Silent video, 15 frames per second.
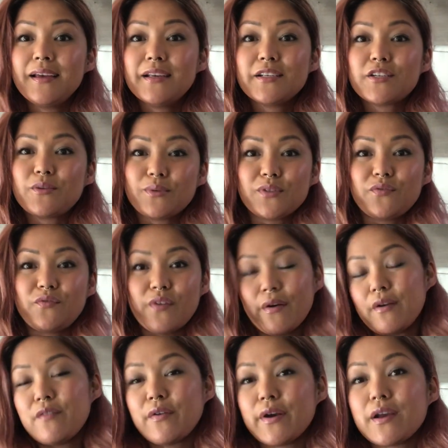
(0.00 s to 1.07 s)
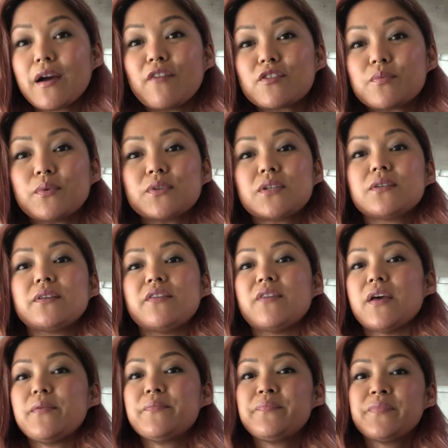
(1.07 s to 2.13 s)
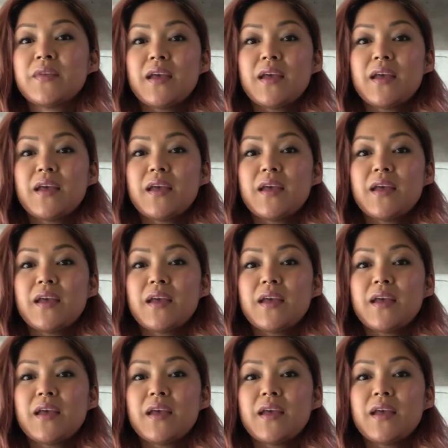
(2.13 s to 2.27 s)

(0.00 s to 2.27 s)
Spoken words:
She was very, very comfortable to live in.